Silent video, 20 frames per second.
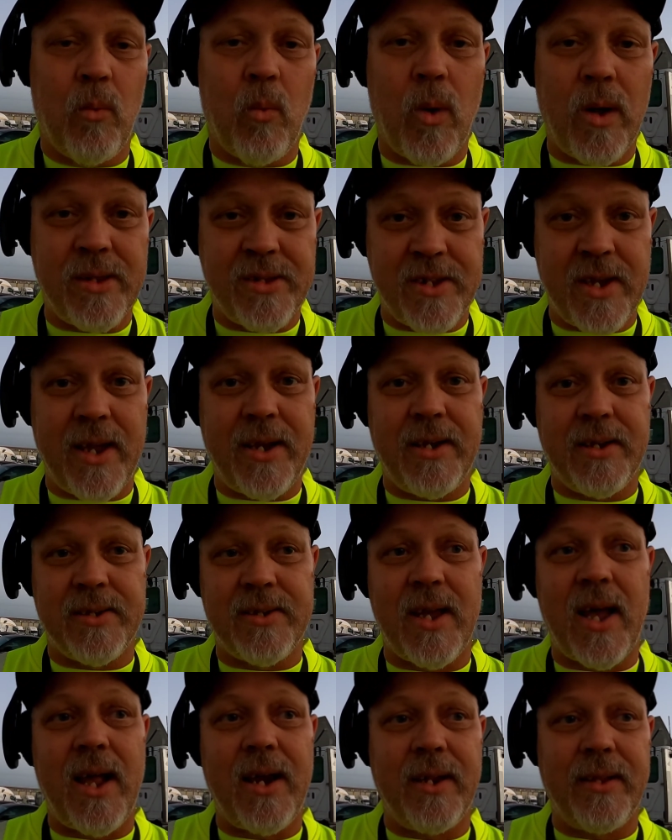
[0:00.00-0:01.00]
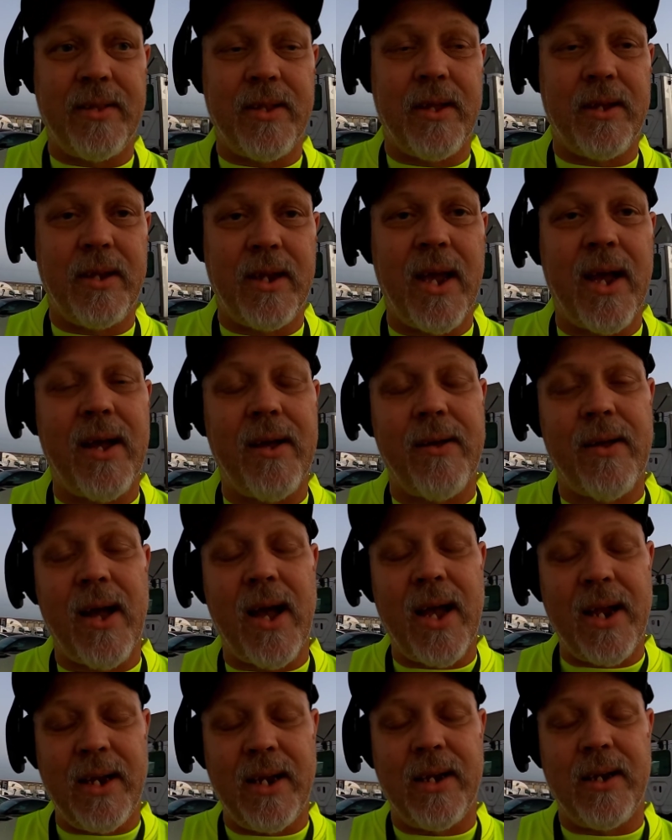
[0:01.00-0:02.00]
once I decided that, yeah,
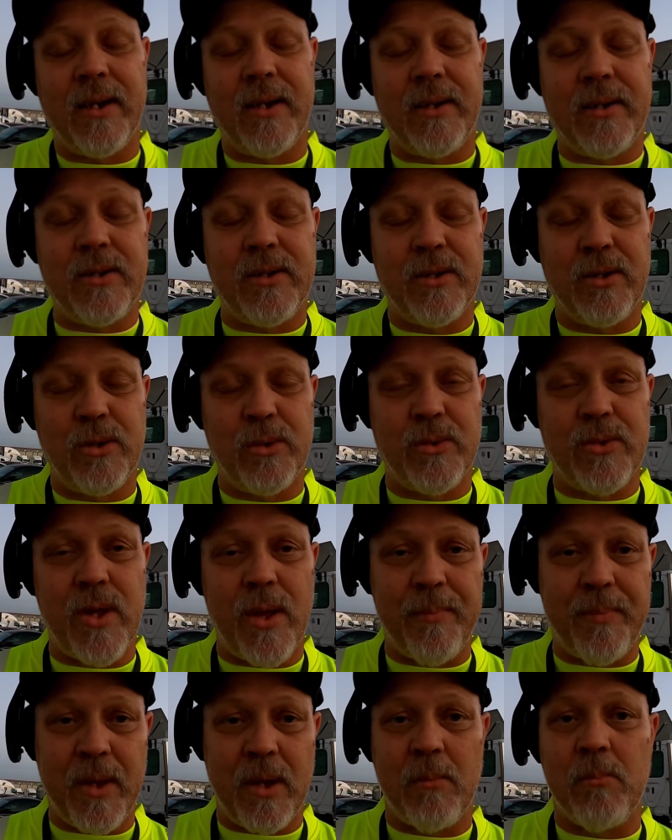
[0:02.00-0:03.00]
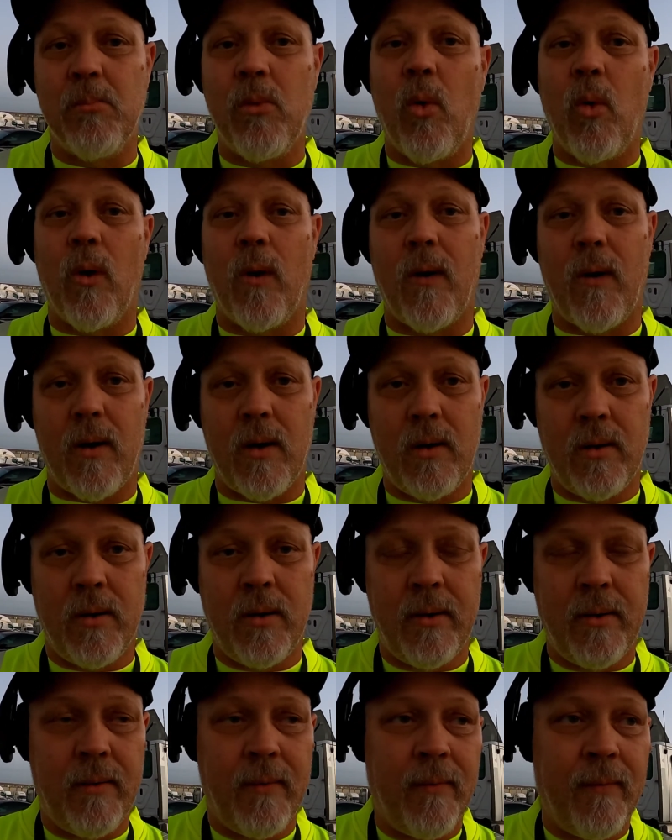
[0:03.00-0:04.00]
I needed to do something more
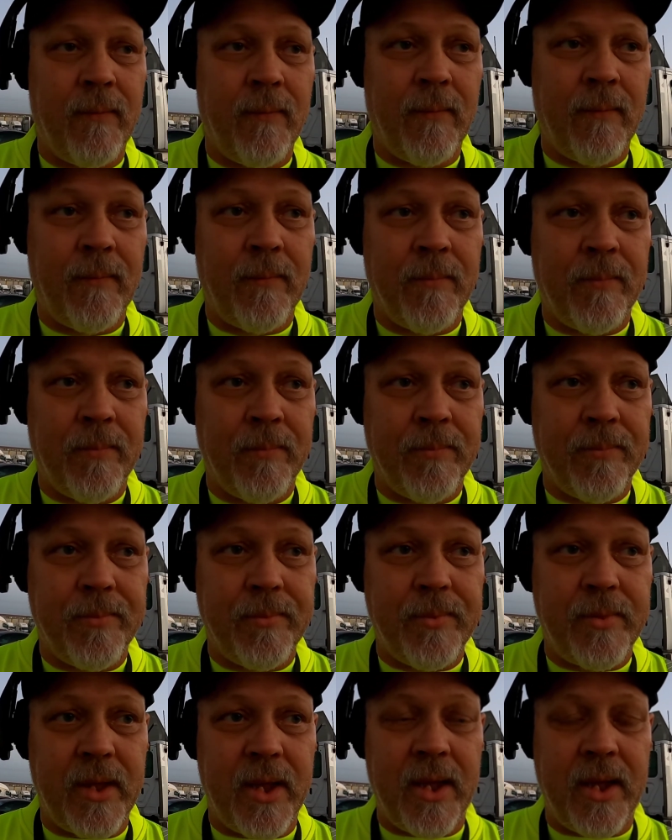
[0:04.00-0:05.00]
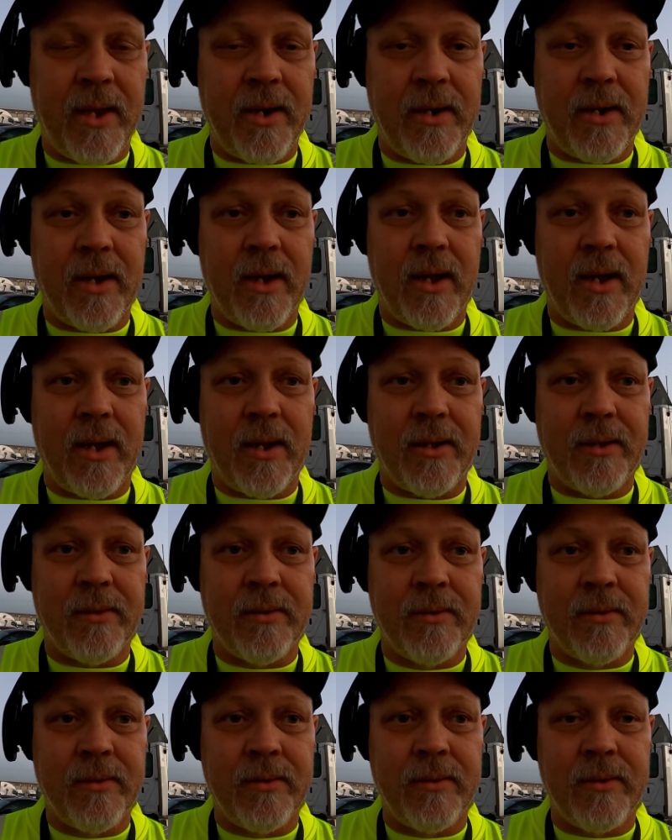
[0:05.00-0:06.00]
than,
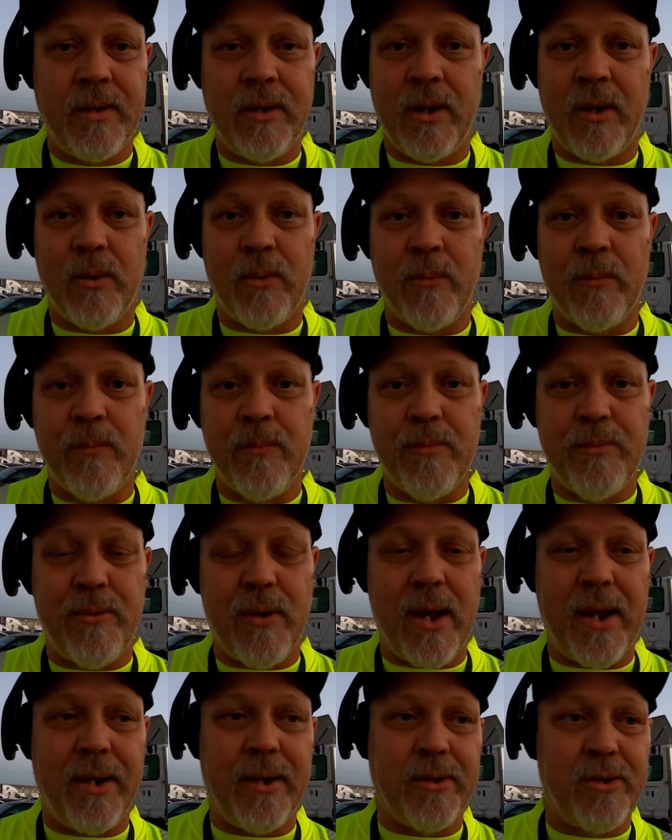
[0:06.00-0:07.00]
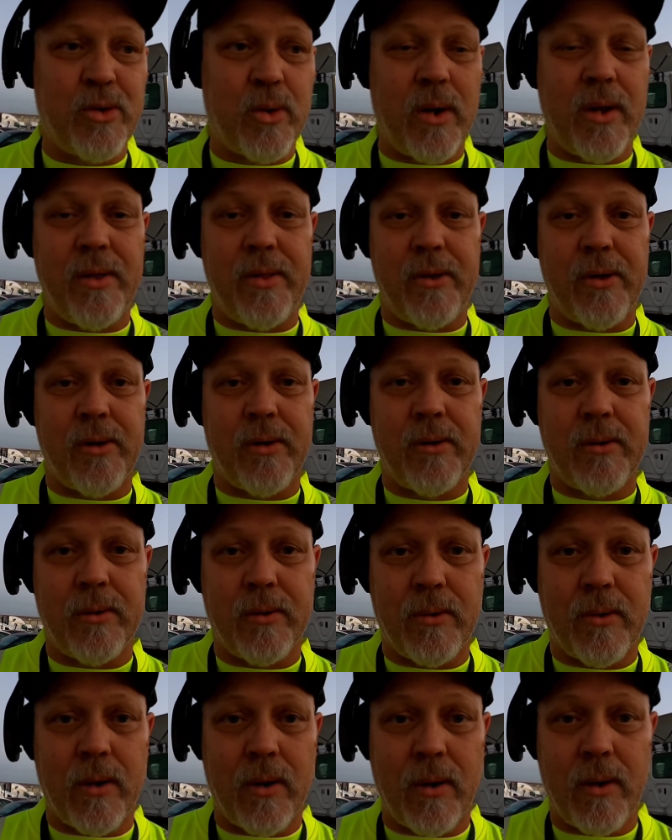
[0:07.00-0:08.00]
you know, find a trailer
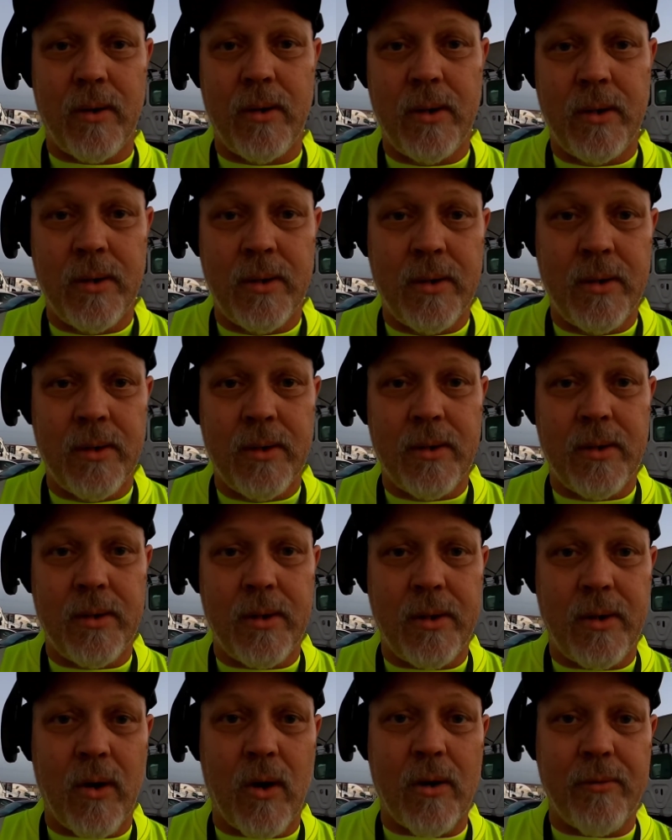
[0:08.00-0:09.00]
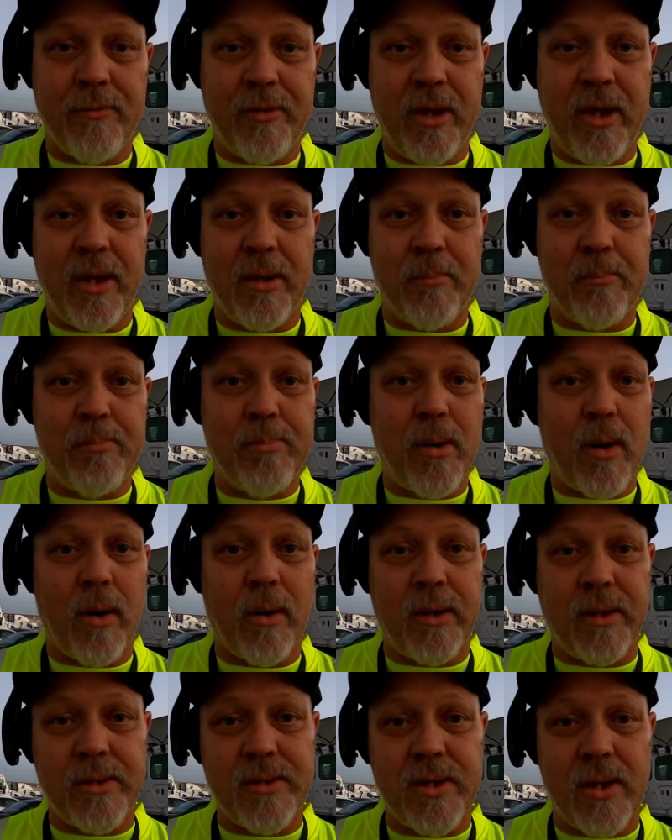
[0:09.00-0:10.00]
or an RV and
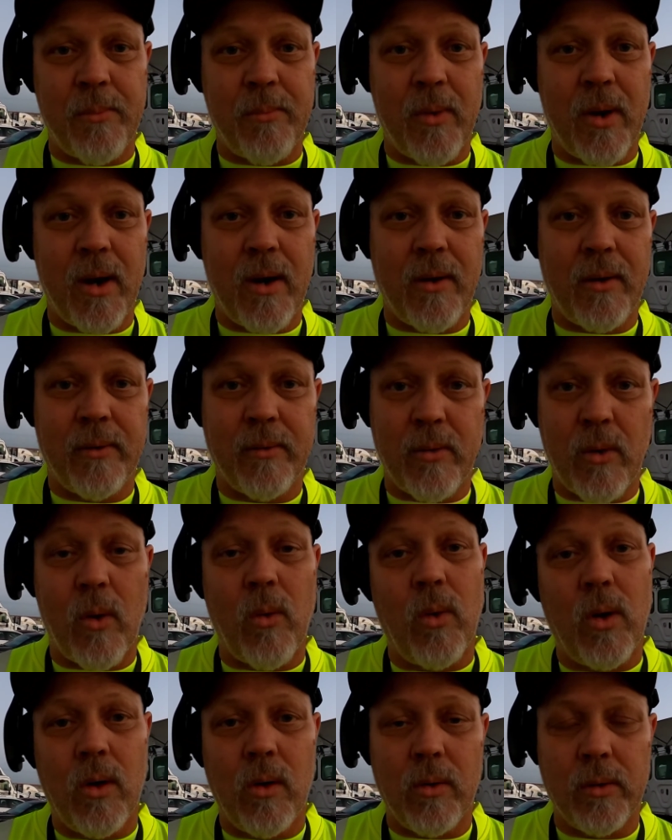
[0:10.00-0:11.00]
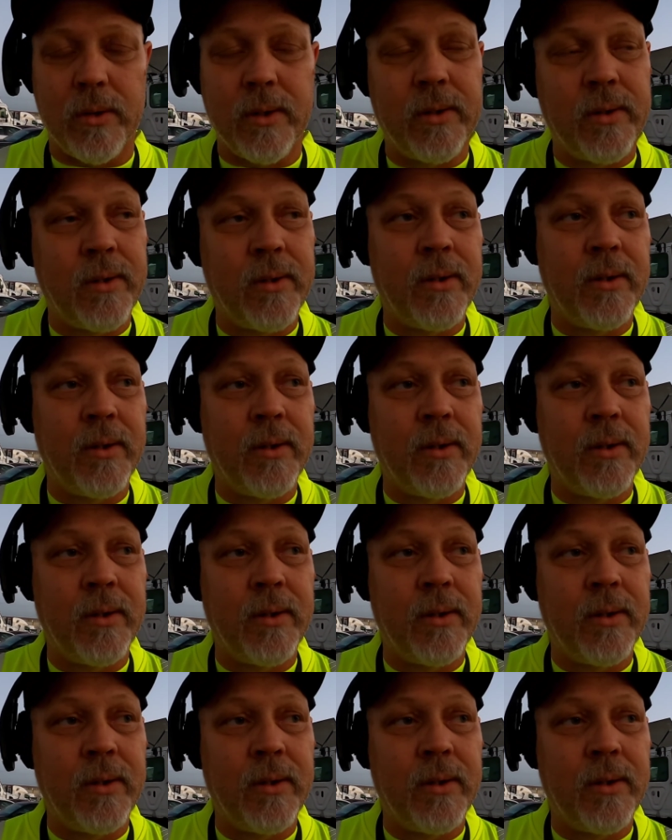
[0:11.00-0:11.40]
park it somewhere and grow old,